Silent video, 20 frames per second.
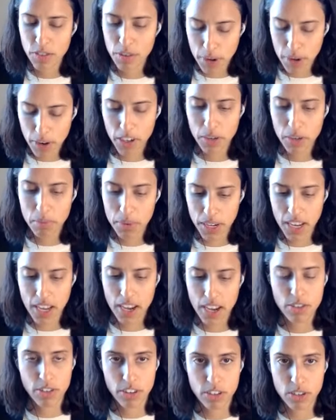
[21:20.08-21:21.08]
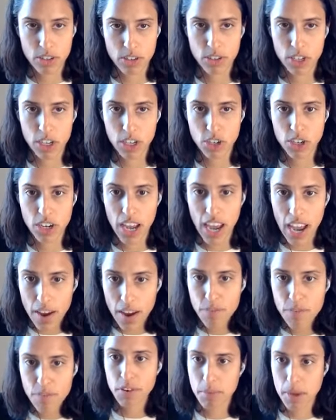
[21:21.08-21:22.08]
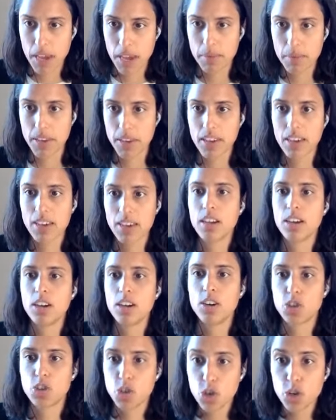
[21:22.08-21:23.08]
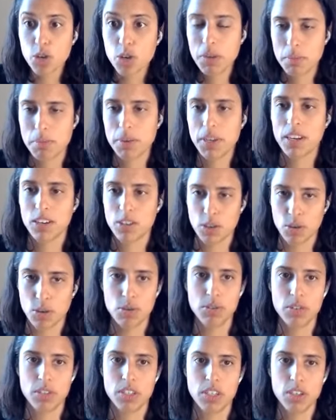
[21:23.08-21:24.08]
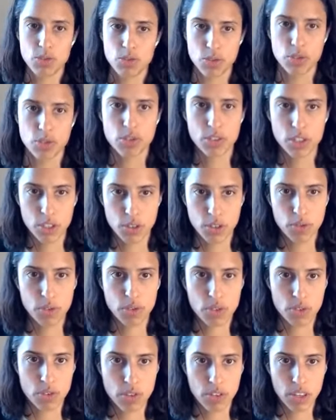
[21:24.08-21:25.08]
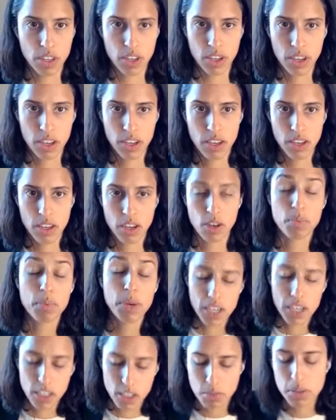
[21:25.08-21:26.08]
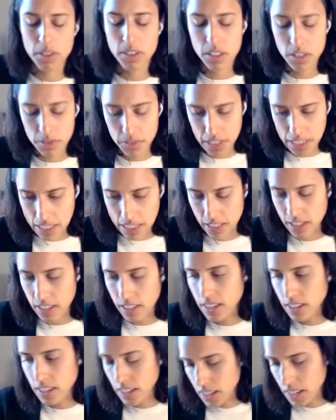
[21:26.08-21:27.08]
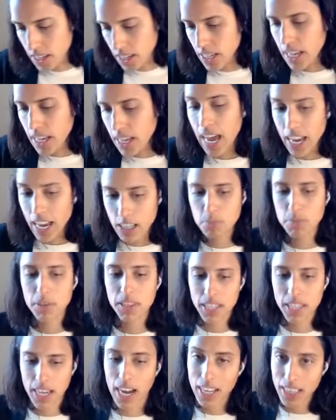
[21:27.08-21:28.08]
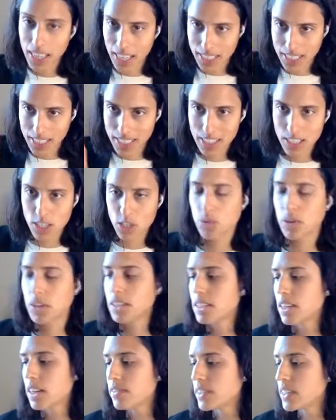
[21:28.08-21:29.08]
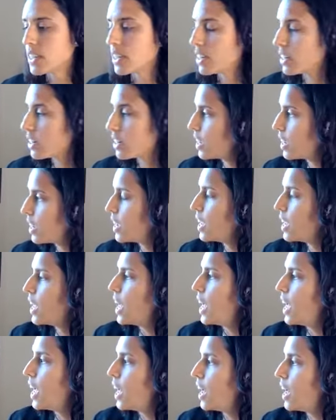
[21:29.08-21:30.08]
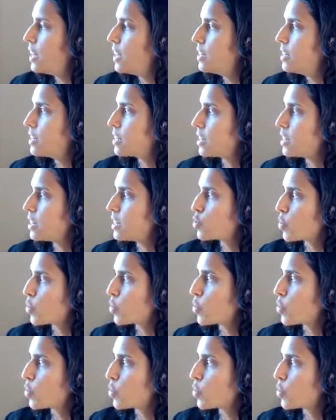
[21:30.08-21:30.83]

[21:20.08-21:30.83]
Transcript: of the American Pediatric Association. Every baby should be being told to introduce these foods early, or peanuts yeah. specifically, yeah. has been the guideline since 2017. And in